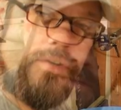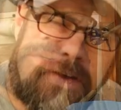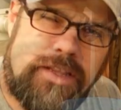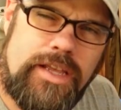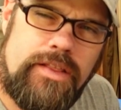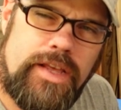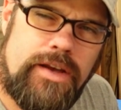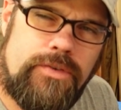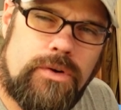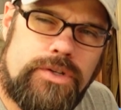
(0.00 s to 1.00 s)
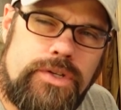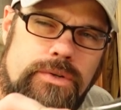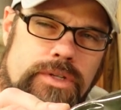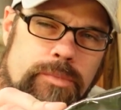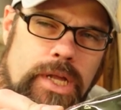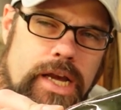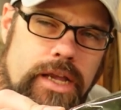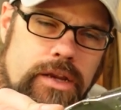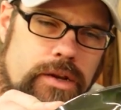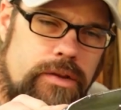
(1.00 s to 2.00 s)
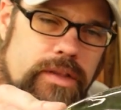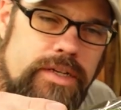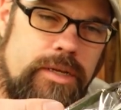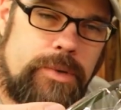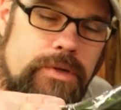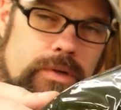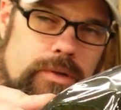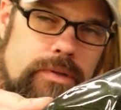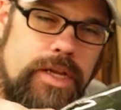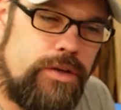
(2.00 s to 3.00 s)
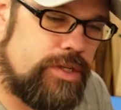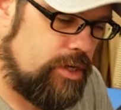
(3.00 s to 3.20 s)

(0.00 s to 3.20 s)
here. And finally, they of course do supply you, the typical that you